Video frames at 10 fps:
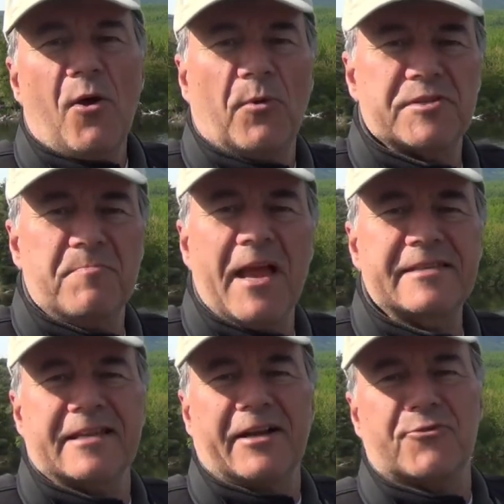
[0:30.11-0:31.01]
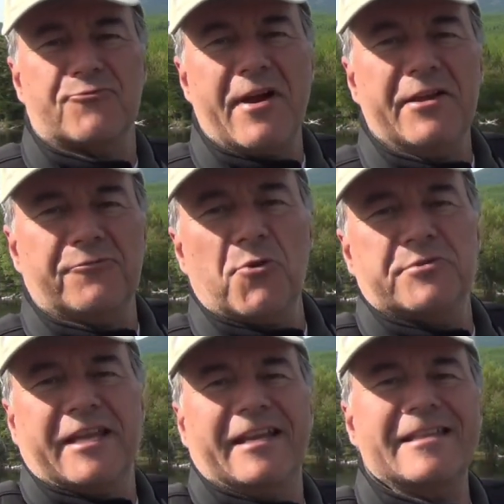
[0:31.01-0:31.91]
which makes it a great route
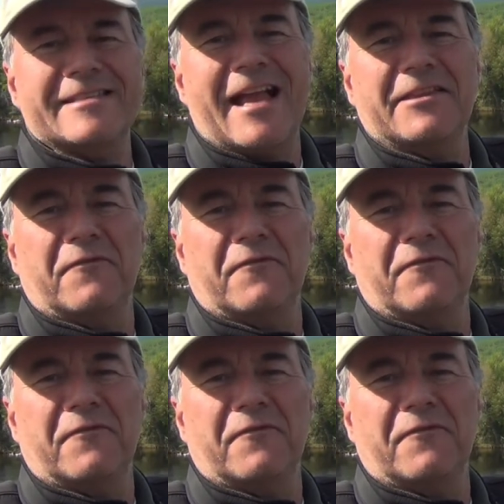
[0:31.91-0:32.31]
to get inside